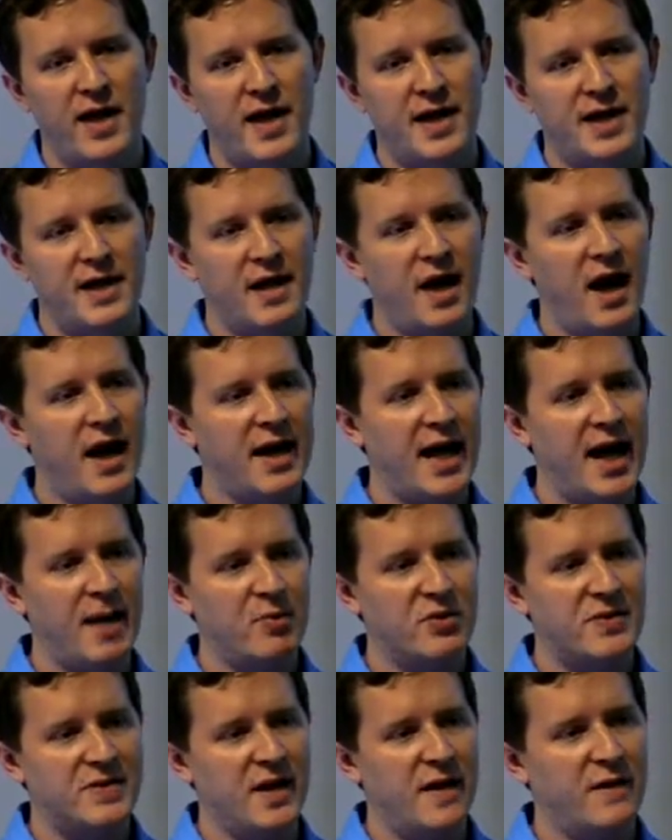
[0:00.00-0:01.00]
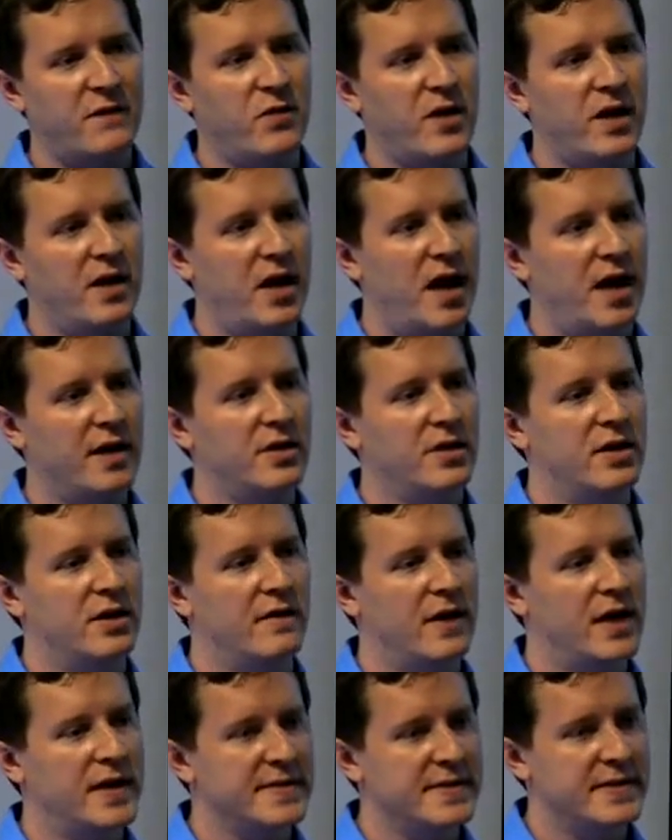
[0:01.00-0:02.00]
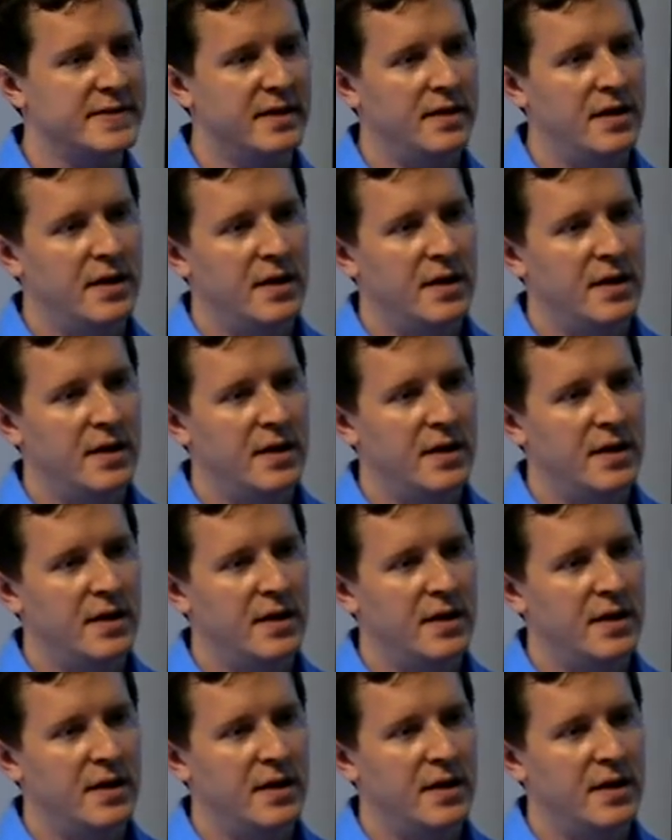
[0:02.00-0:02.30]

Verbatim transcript: any non-Apple software on your device.